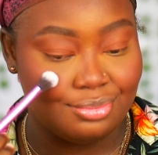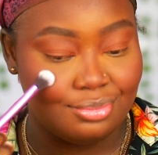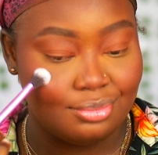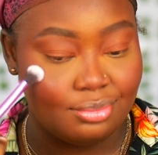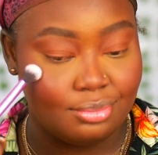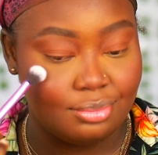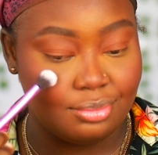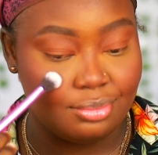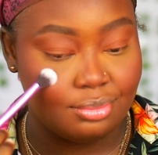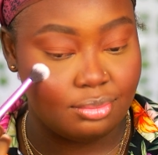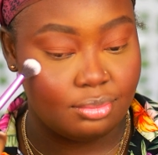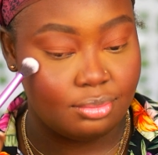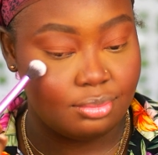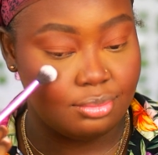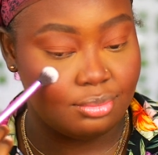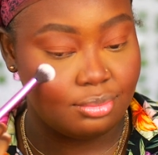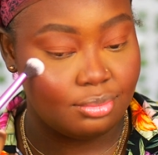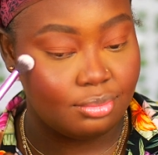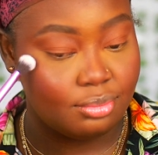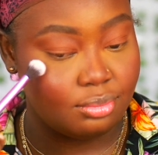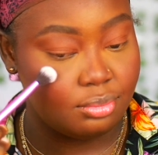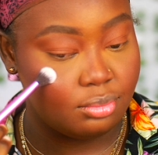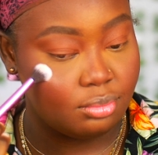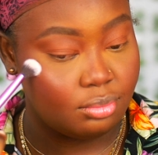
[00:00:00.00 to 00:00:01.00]

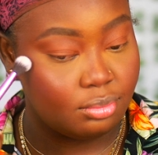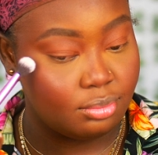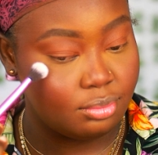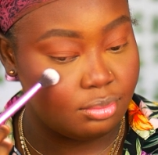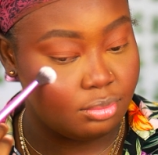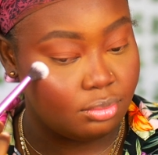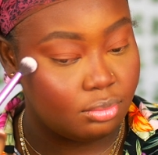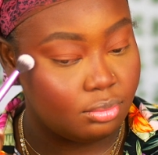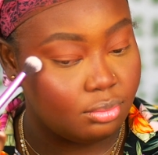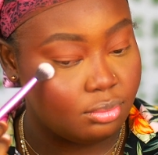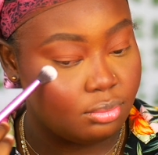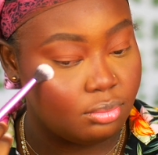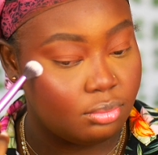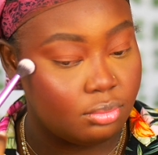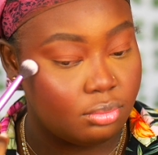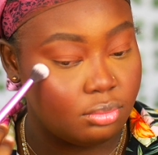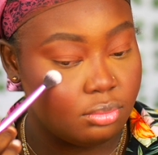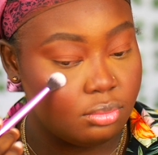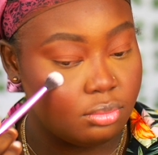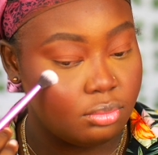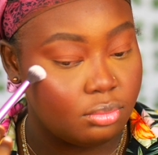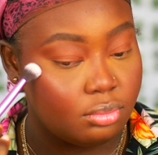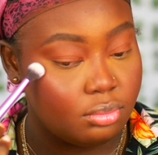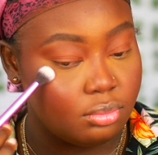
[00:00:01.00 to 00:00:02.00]

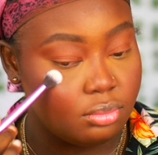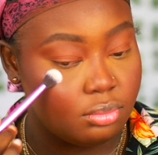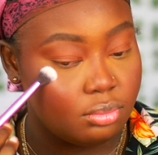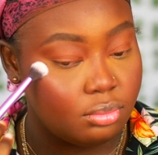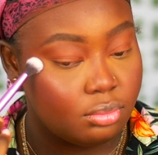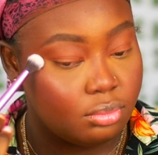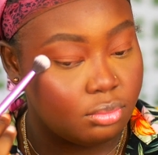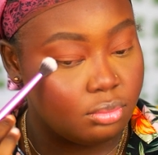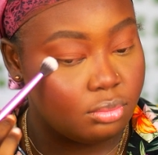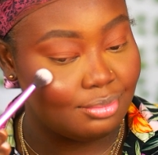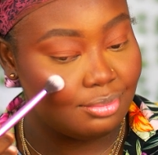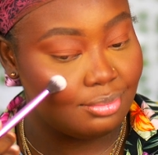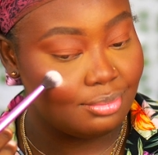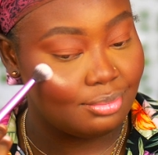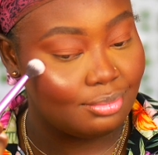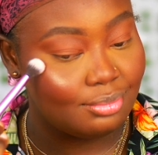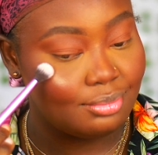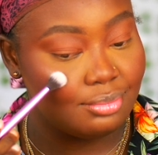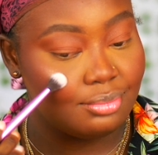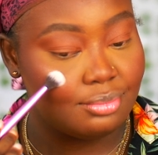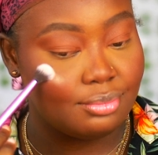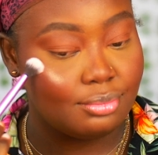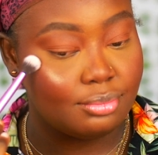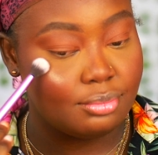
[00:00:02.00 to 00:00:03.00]

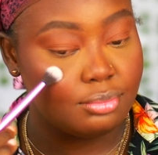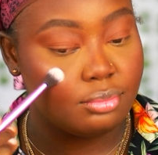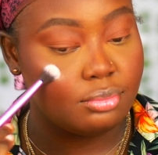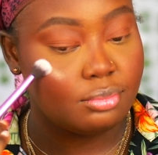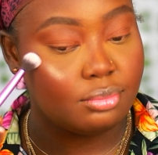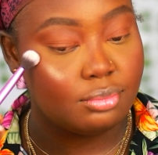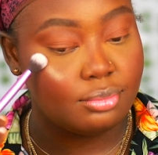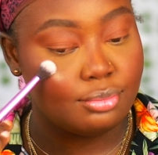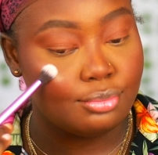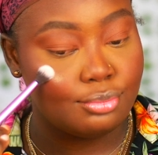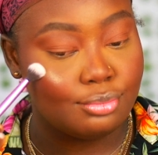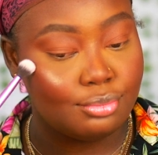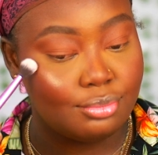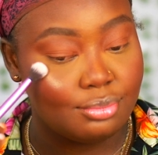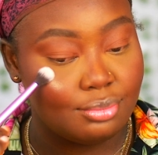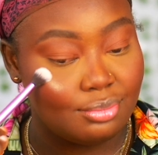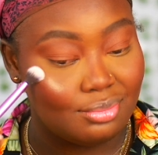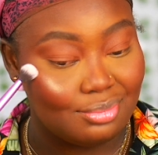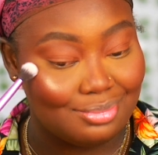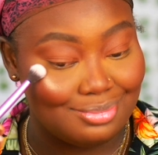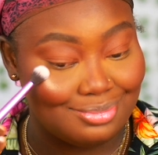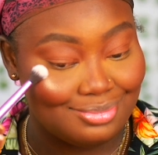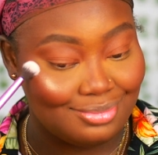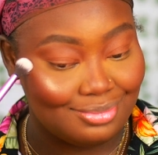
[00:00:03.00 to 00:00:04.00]

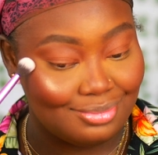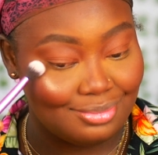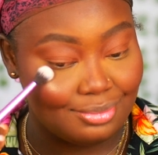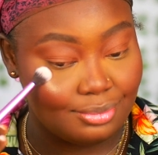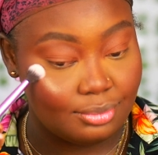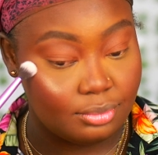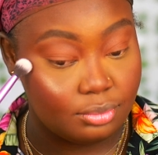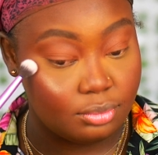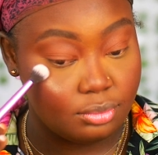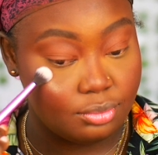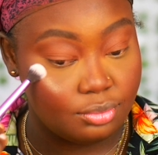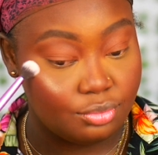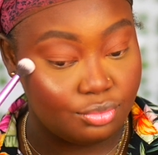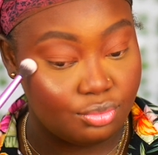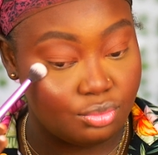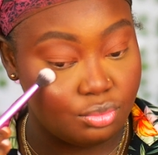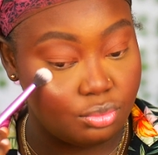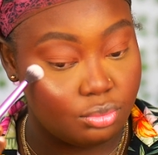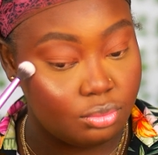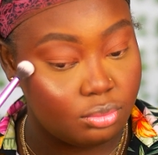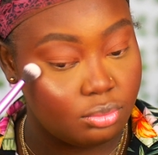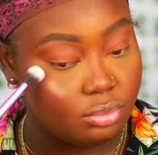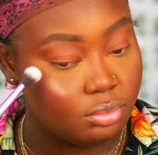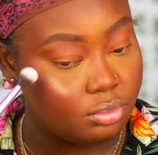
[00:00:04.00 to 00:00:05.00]

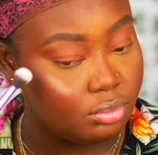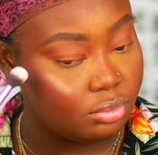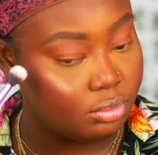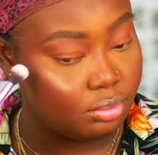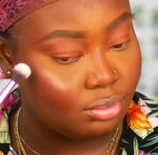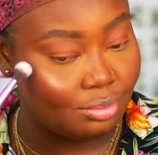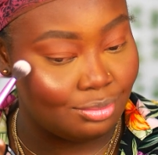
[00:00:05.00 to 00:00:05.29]
Nobody speaks.